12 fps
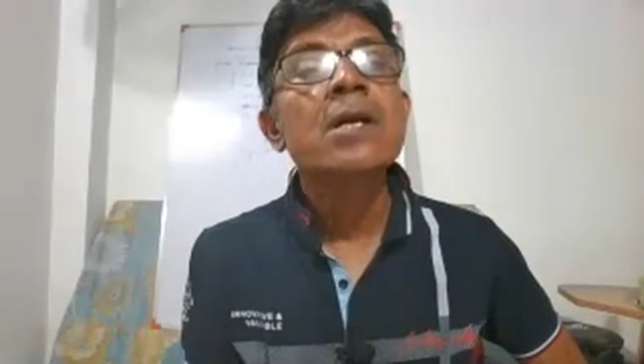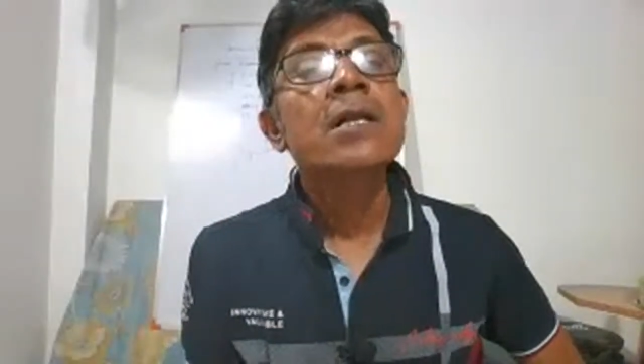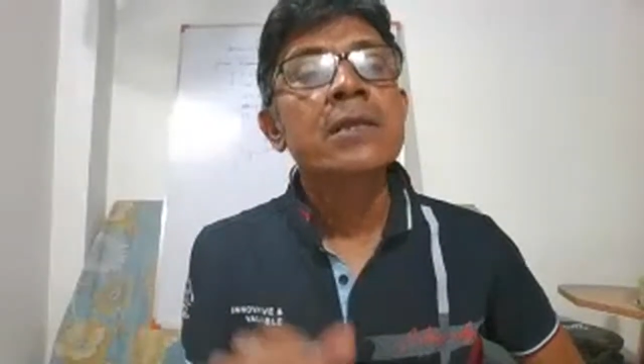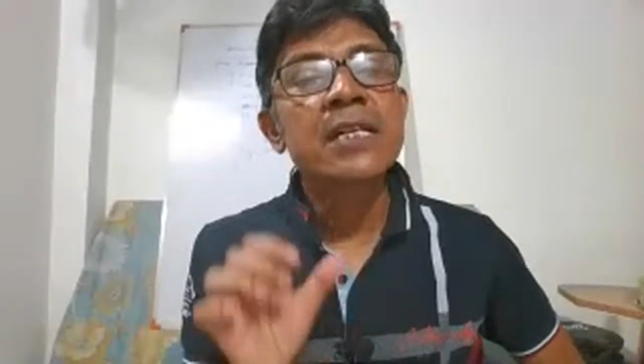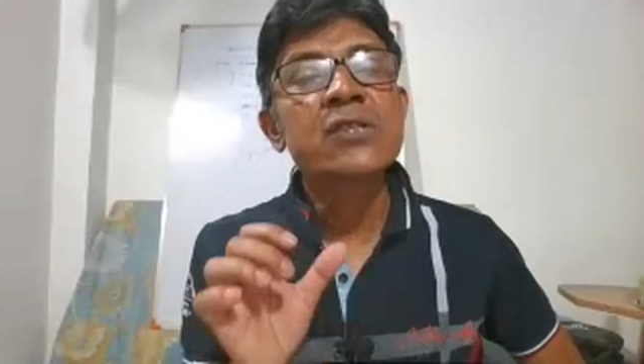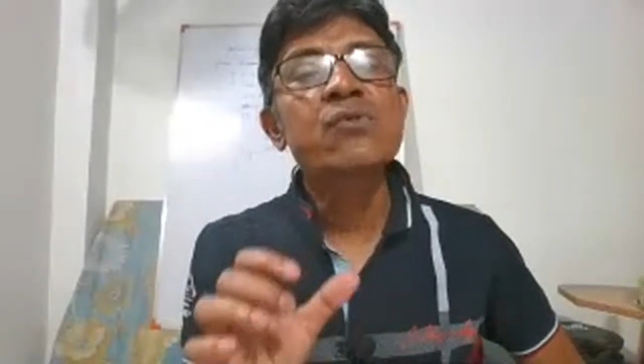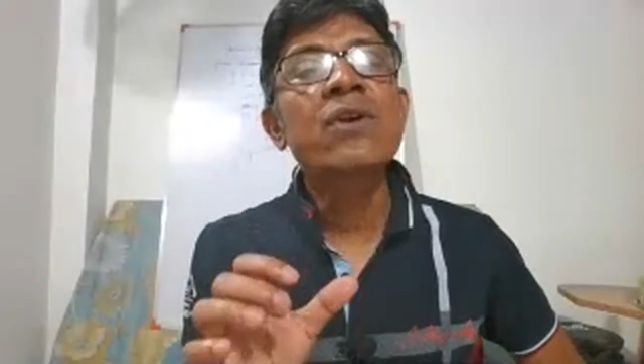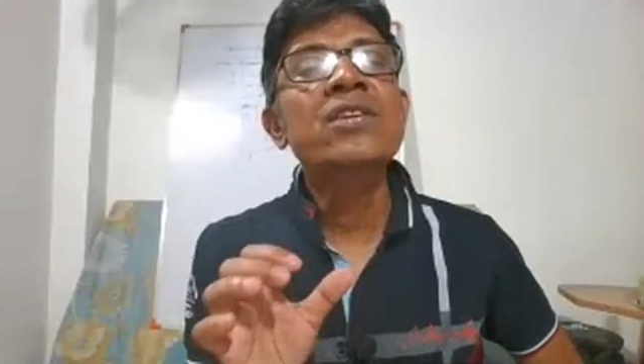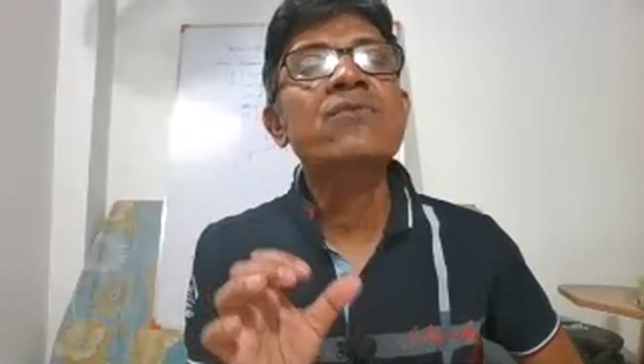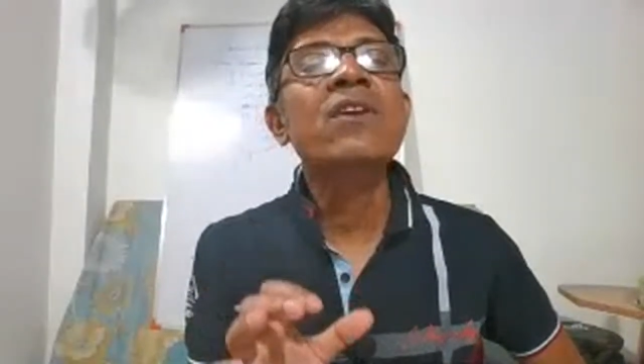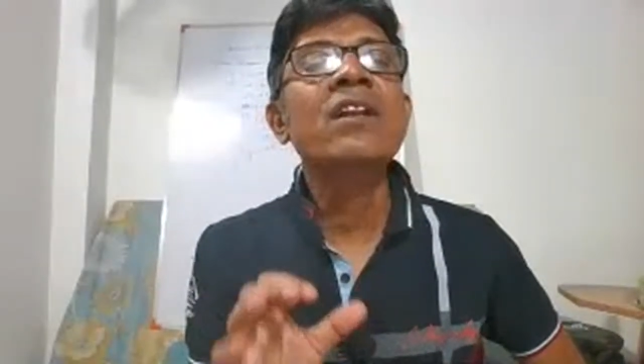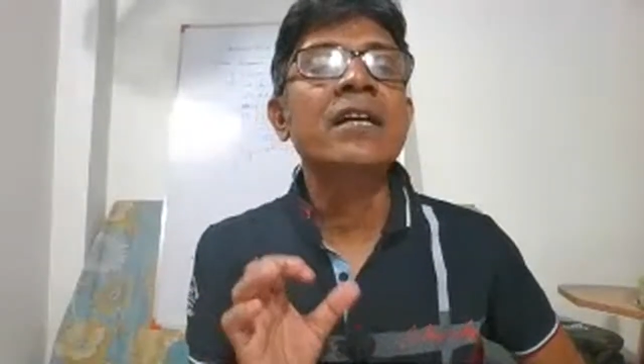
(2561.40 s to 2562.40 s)
The switch
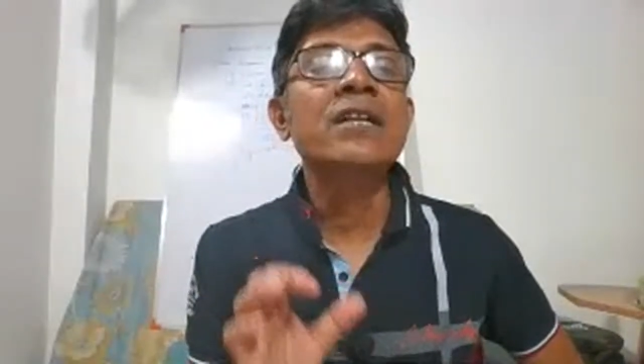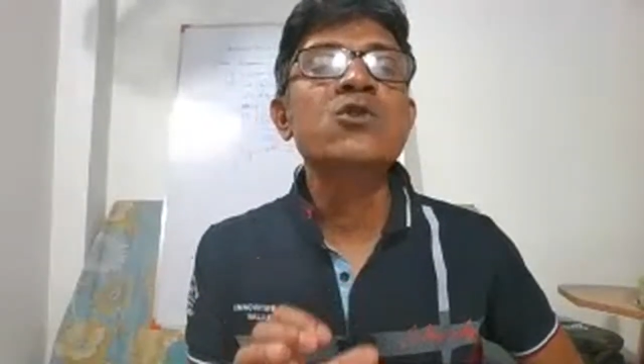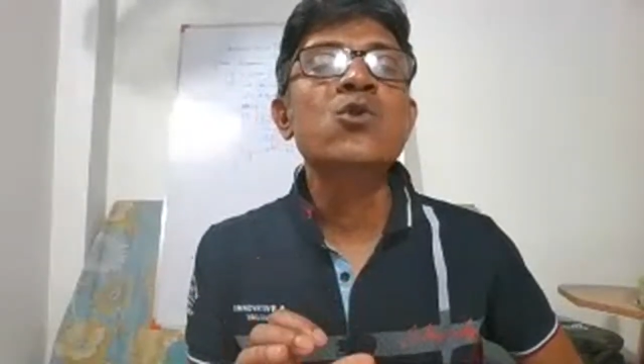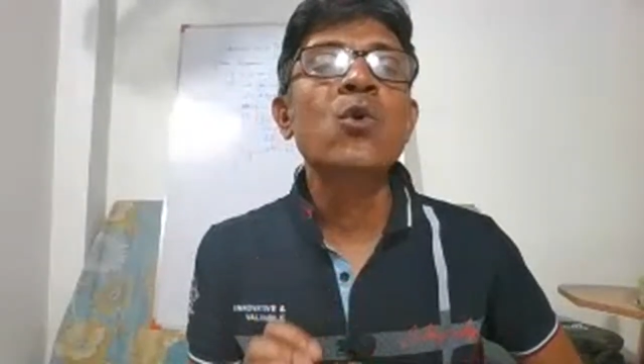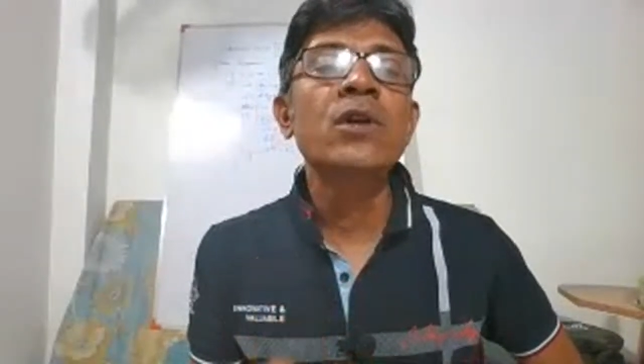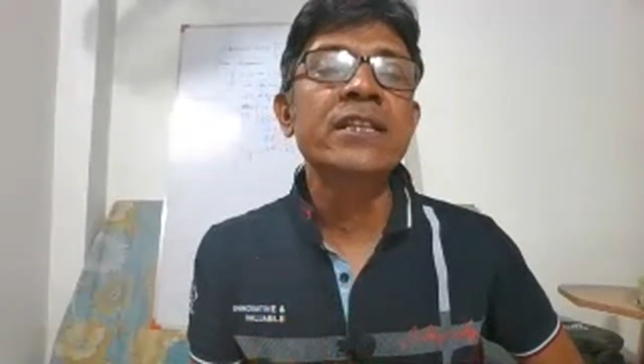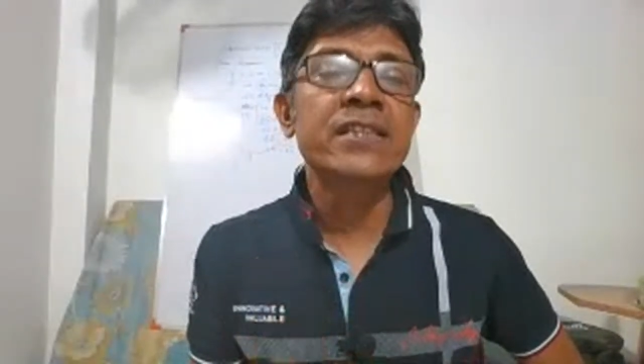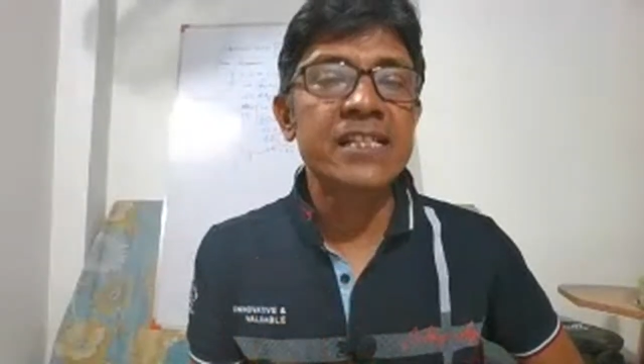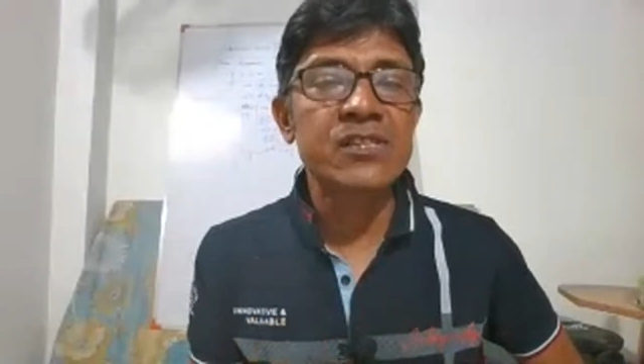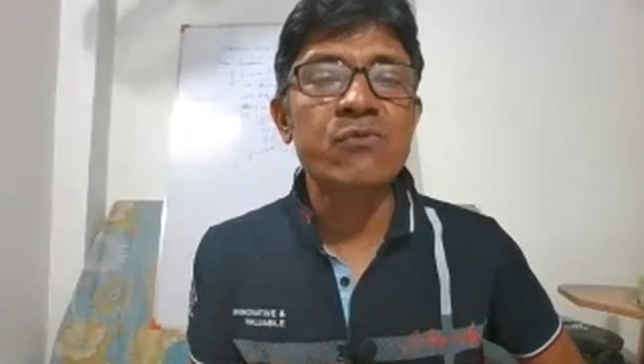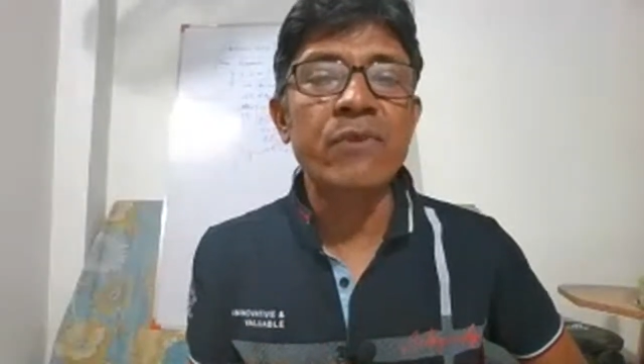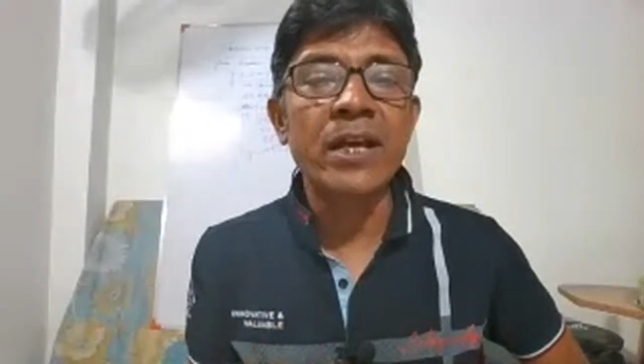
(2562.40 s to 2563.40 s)
will control in
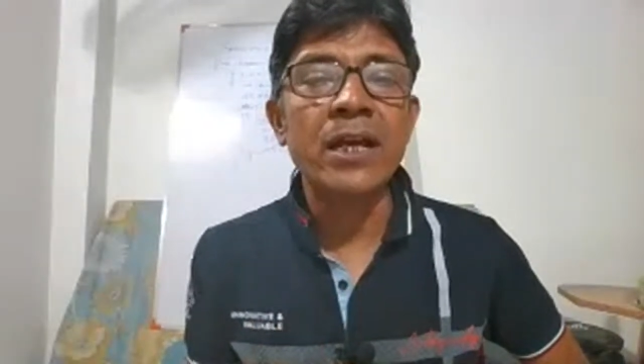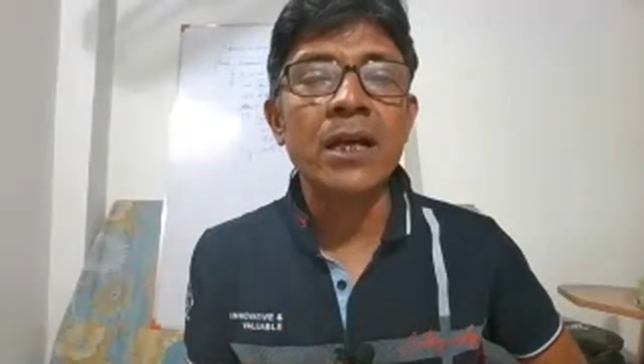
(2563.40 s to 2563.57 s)
this way.